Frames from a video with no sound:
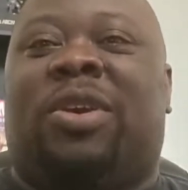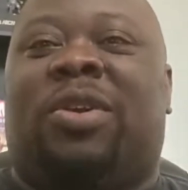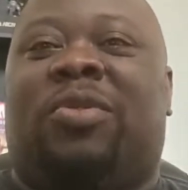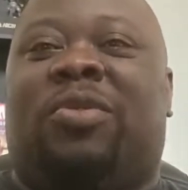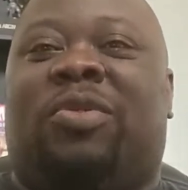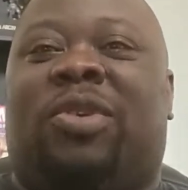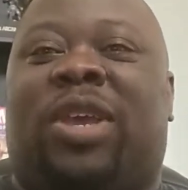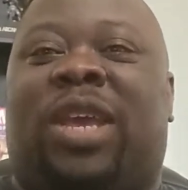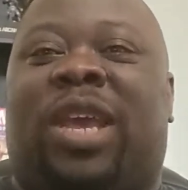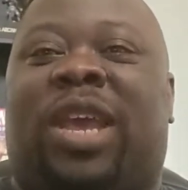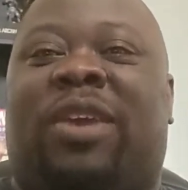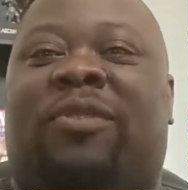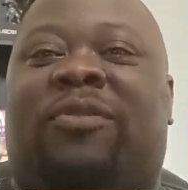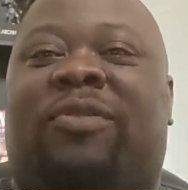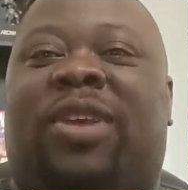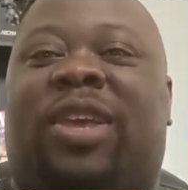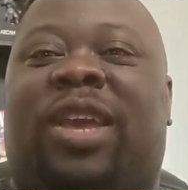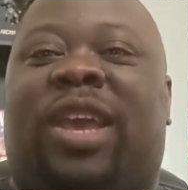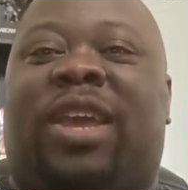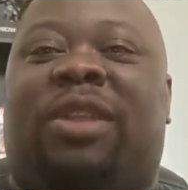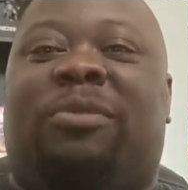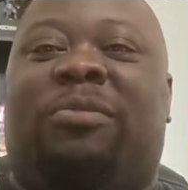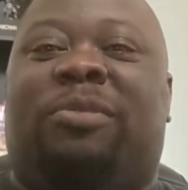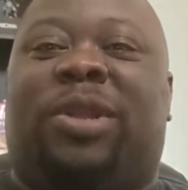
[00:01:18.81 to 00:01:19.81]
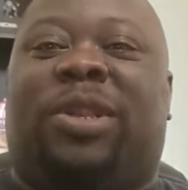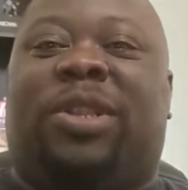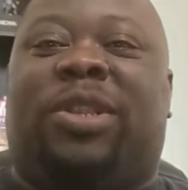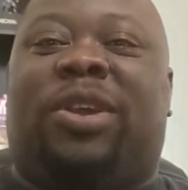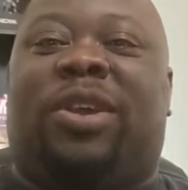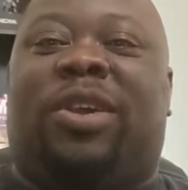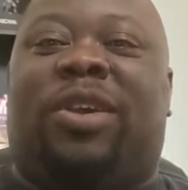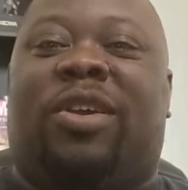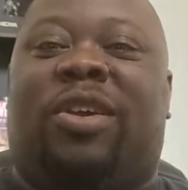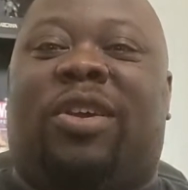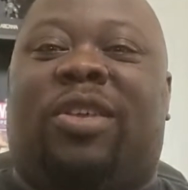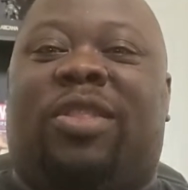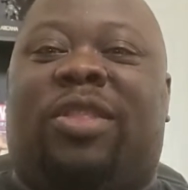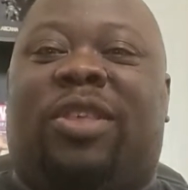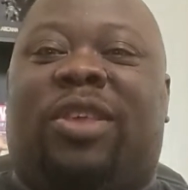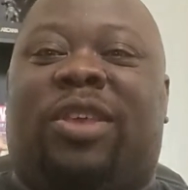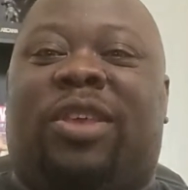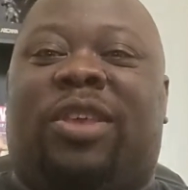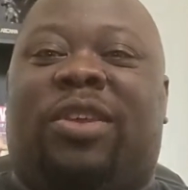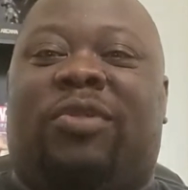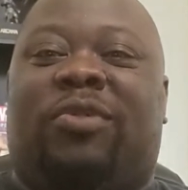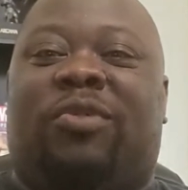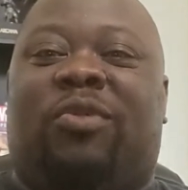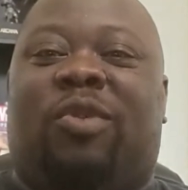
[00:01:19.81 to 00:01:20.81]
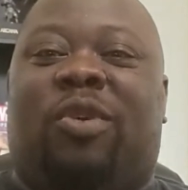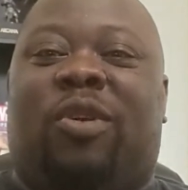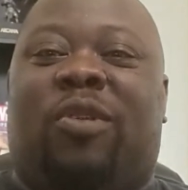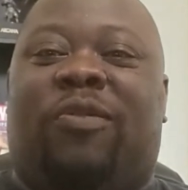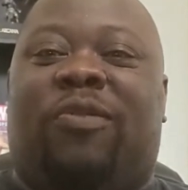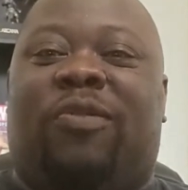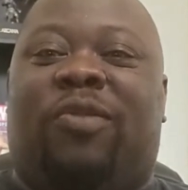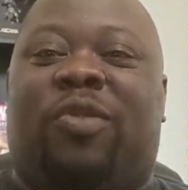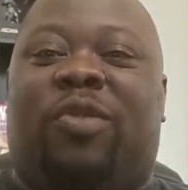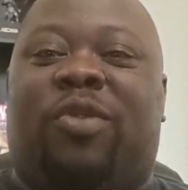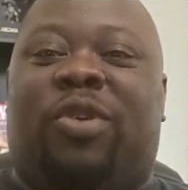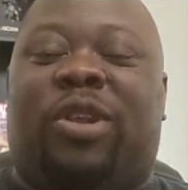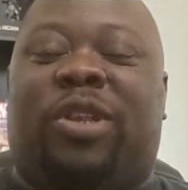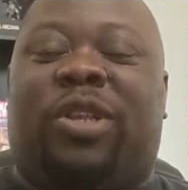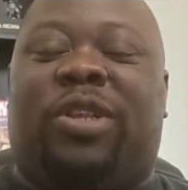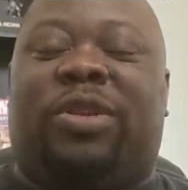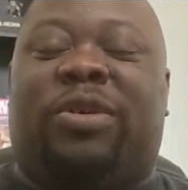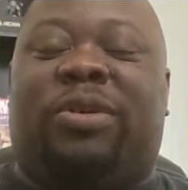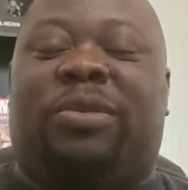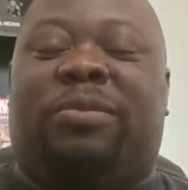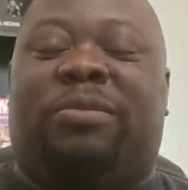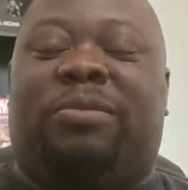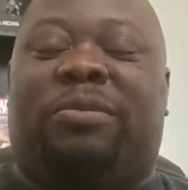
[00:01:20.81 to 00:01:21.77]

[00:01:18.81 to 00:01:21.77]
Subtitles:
We have Ganbatar, the Warforged